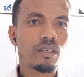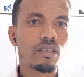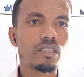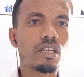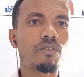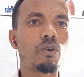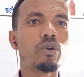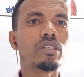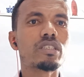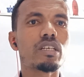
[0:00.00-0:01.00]
Therefore, we'll
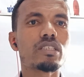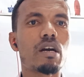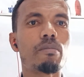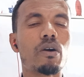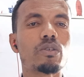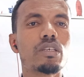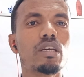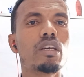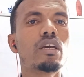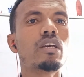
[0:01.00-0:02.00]
discuss about
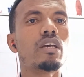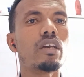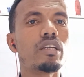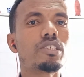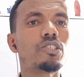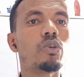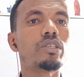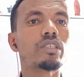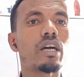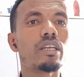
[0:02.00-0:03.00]
each
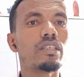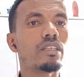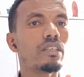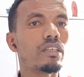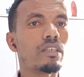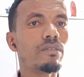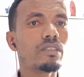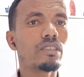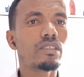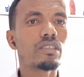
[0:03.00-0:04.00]
geological
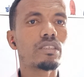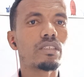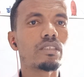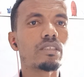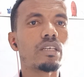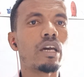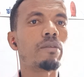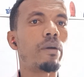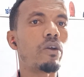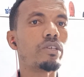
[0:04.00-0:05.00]
events and
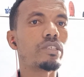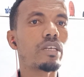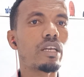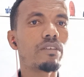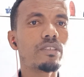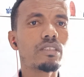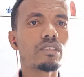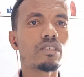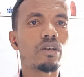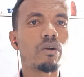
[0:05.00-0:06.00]
biological events
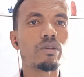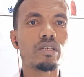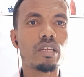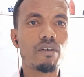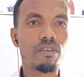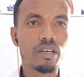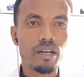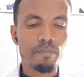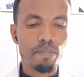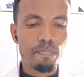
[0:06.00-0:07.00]
within Africa.
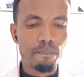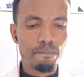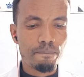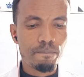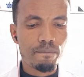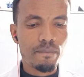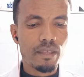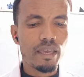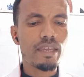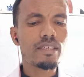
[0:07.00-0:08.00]

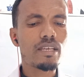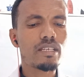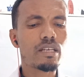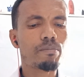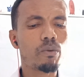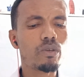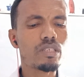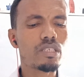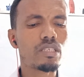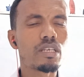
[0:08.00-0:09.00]
And the other point
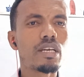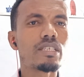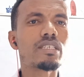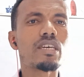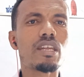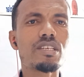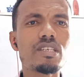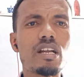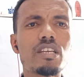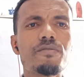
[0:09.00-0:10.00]
is the
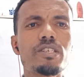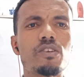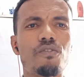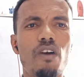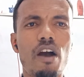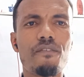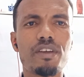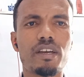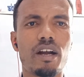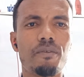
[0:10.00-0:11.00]
regional division of
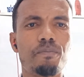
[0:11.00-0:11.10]
Africa.